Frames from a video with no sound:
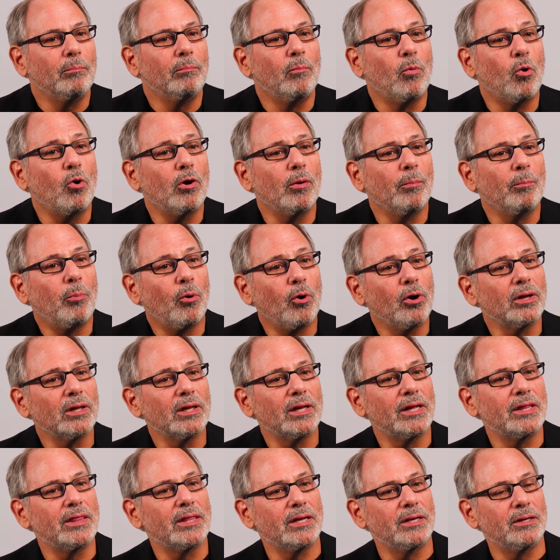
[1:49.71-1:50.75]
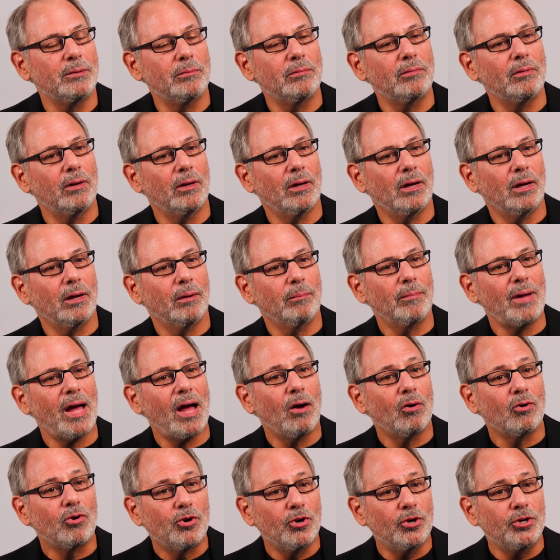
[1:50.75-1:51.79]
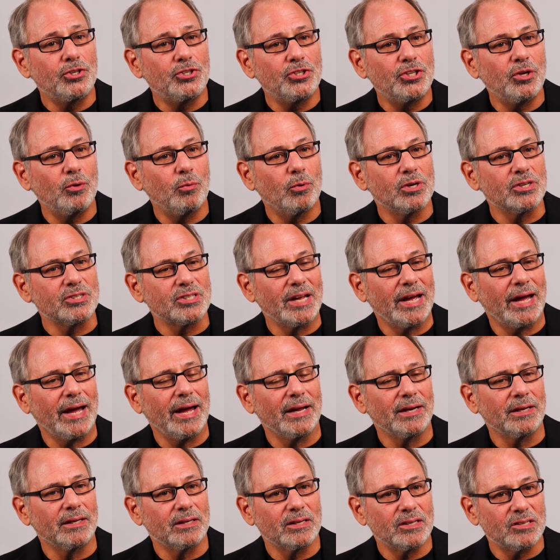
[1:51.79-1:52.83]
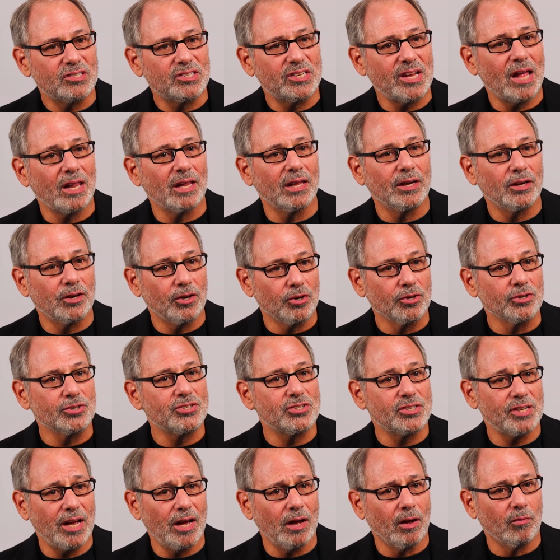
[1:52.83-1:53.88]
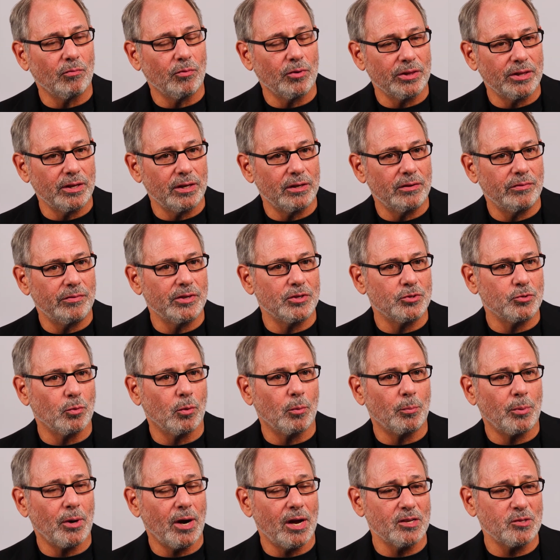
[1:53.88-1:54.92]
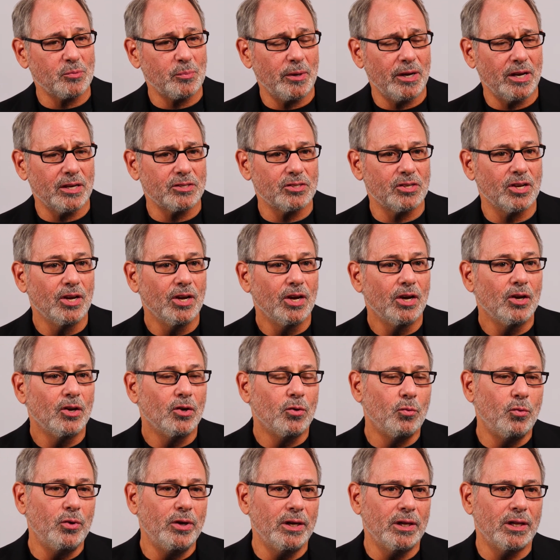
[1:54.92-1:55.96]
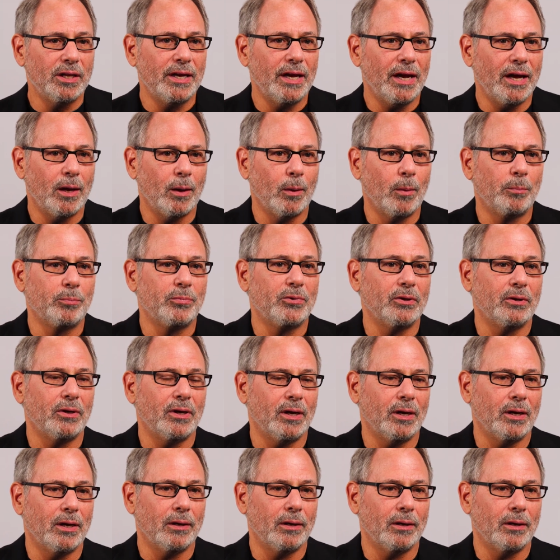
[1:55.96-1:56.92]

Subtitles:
More importantly than how good she was at selling herself with individual prospects, really helped in